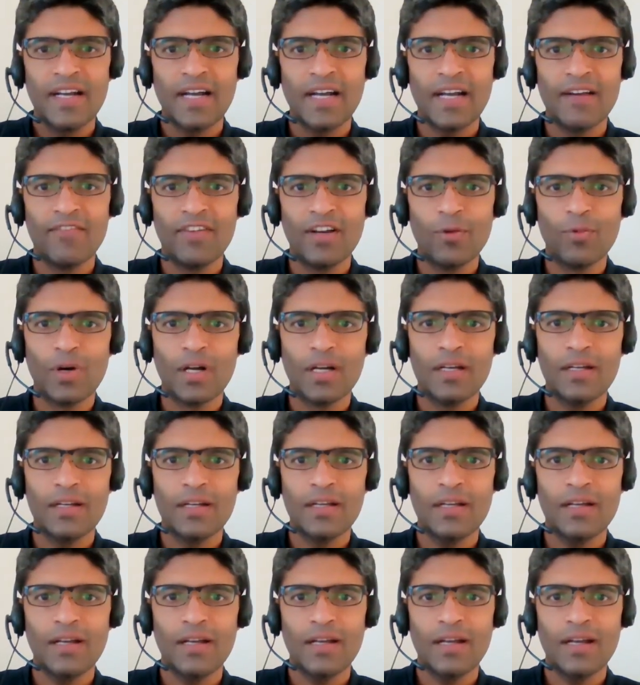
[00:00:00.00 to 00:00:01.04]
Hi
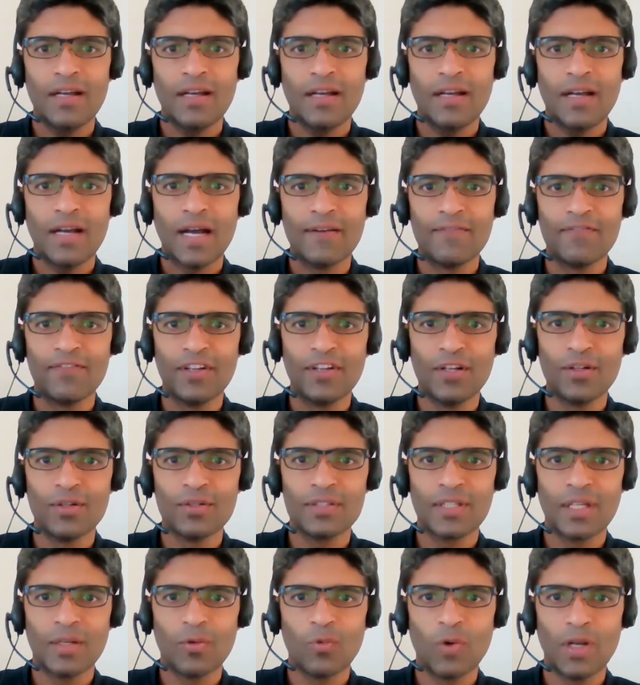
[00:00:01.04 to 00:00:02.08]
everyone, I'm
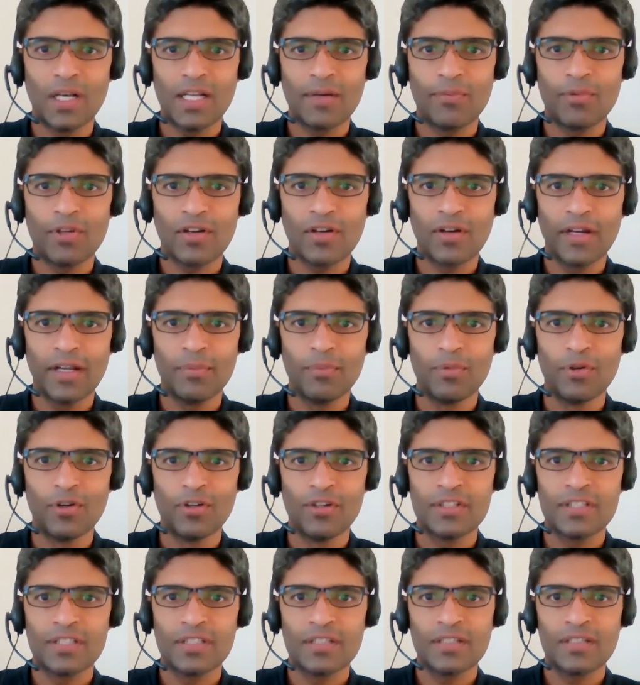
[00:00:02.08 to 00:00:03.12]
Vinod and welcome to Career
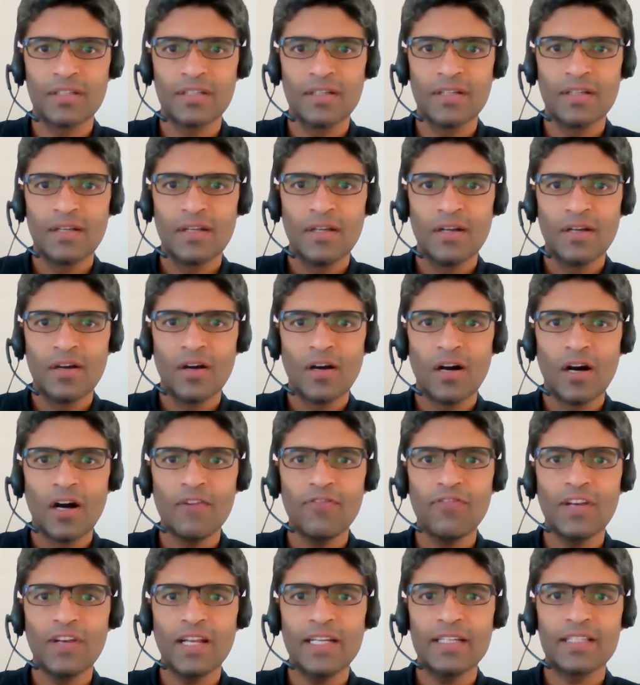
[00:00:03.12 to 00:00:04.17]
Bolt.
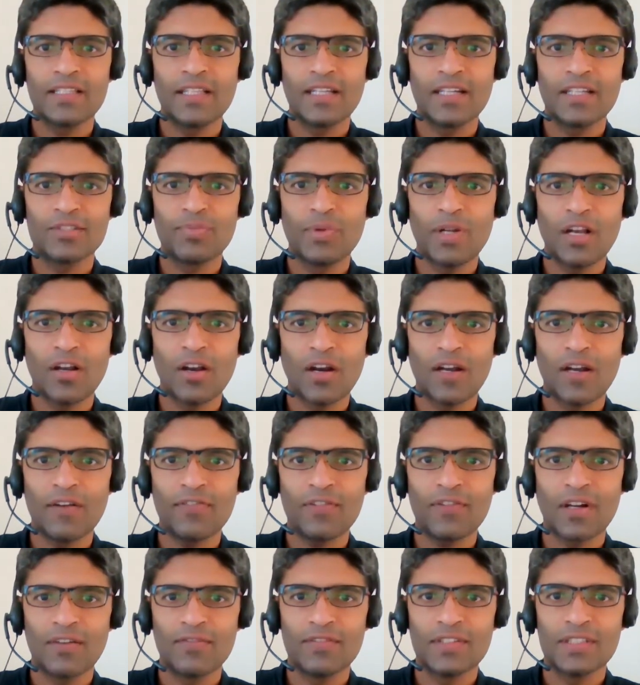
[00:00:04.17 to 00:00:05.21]
Of late, there has been a lot
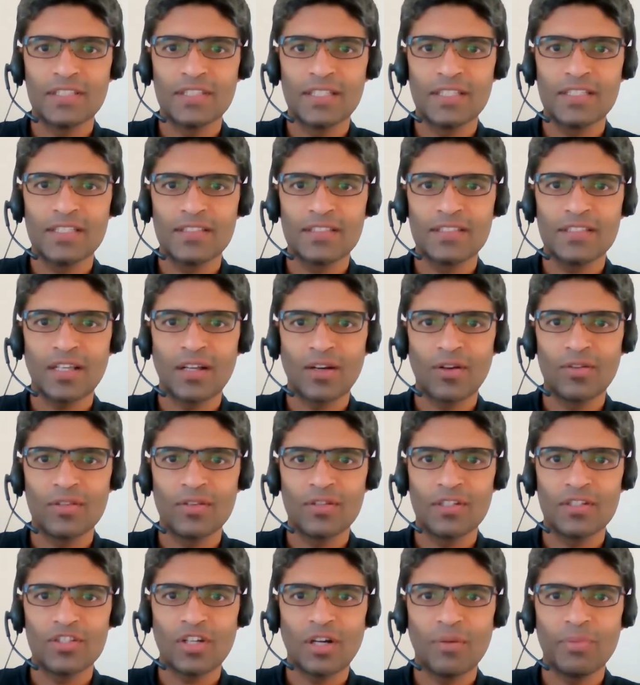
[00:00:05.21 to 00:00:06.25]
of conversations
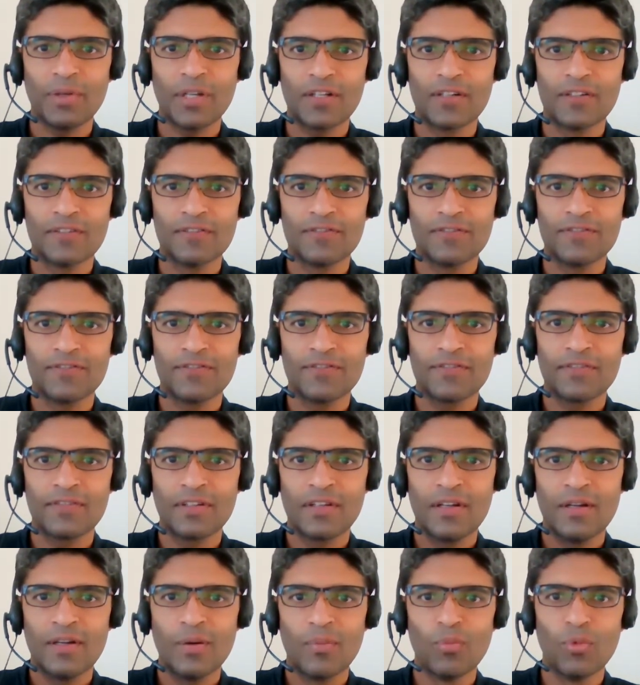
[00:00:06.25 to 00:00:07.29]
around the topic of
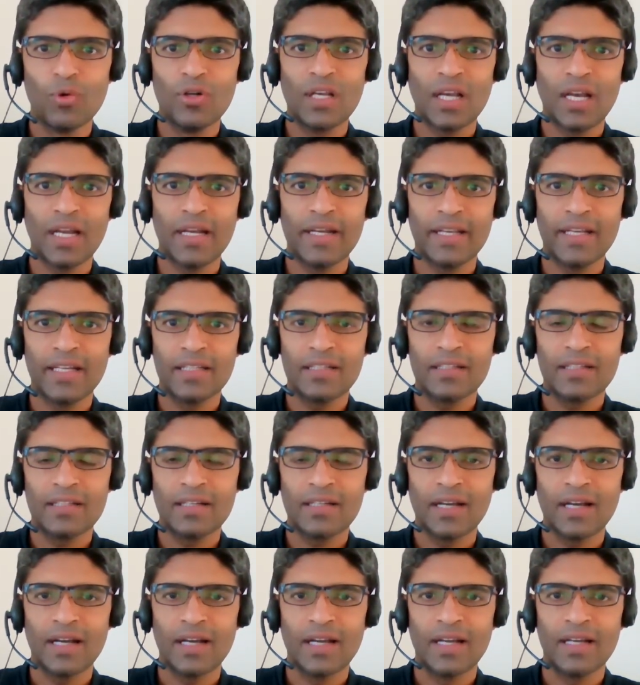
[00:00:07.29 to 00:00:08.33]
moonlighting
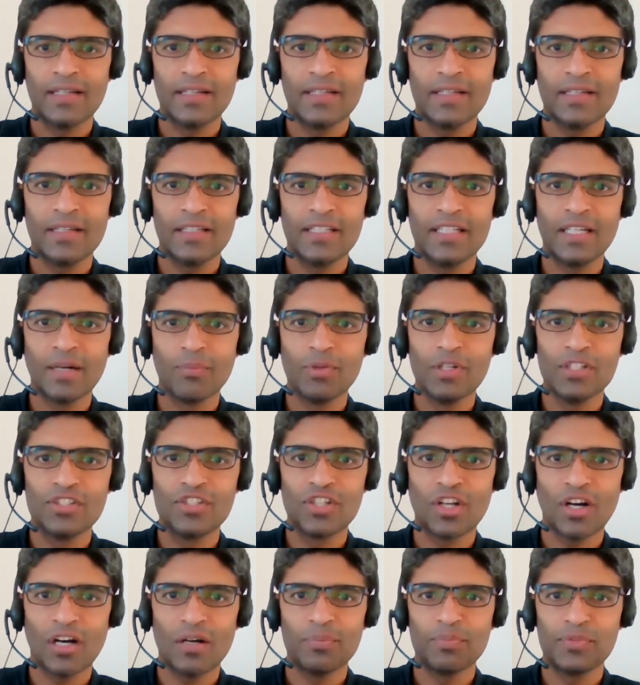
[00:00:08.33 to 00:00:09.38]
and double
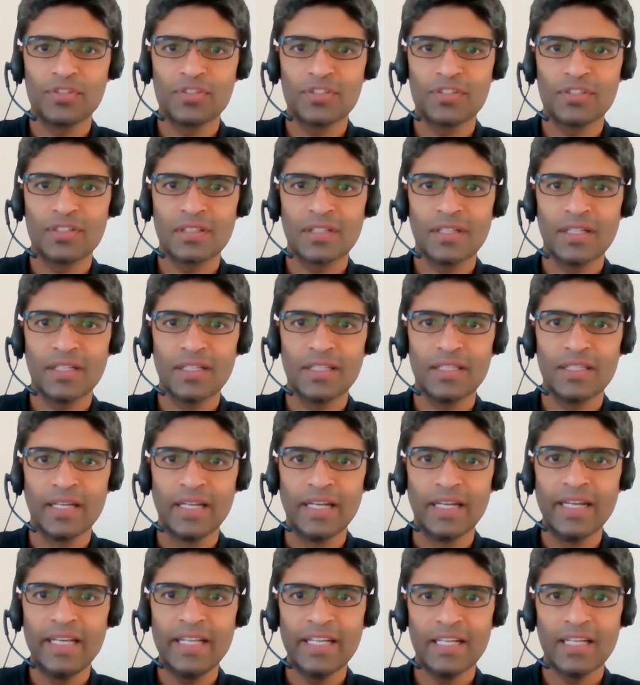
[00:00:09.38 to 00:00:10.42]
jobs in the
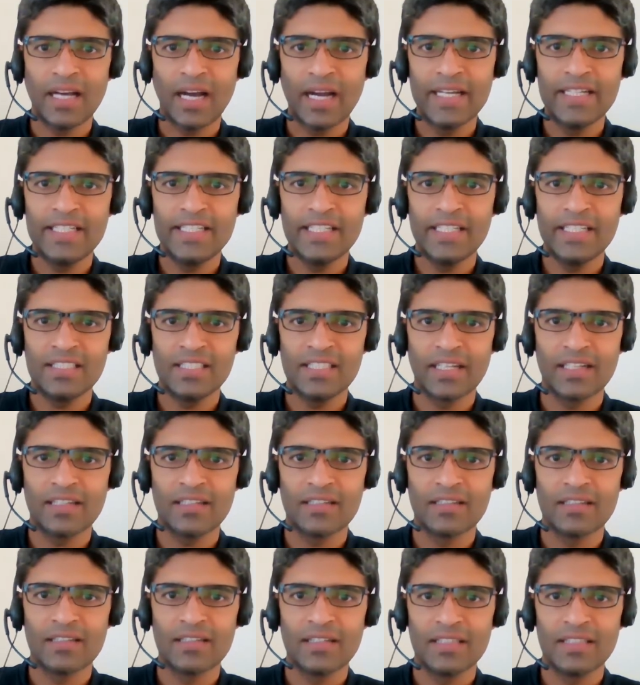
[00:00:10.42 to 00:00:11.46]
Indian IT
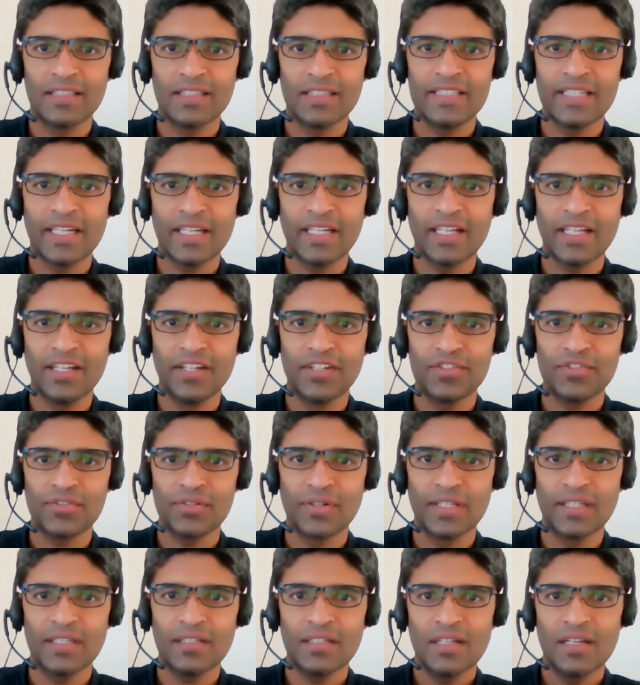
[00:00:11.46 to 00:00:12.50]
sector, the tech
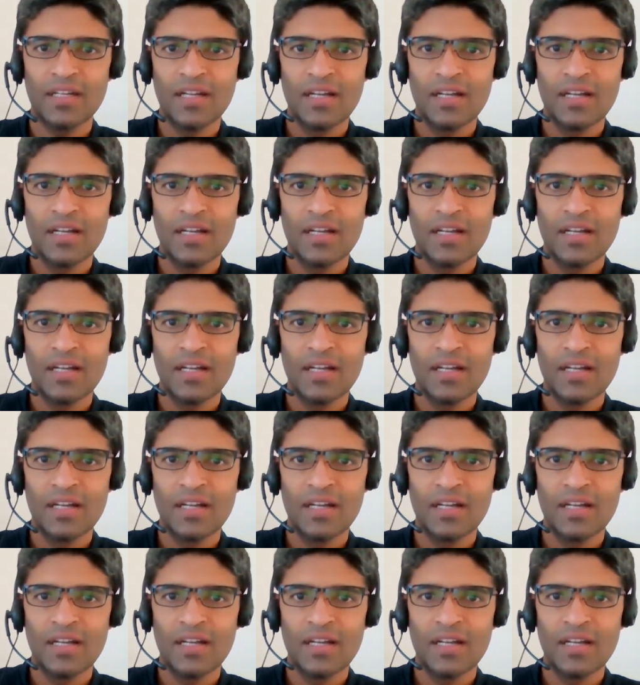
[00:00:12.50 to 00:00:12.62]
industry.